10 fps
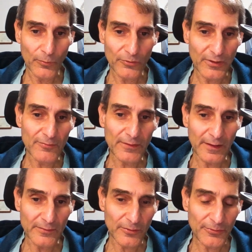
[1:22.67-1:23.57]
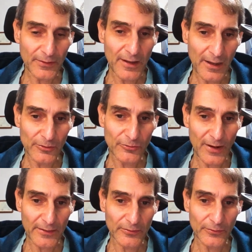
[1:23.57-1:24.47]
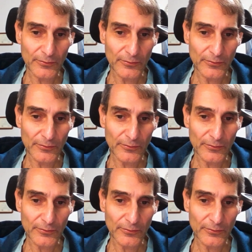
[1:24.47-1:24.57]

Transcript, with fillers: was given a different contractor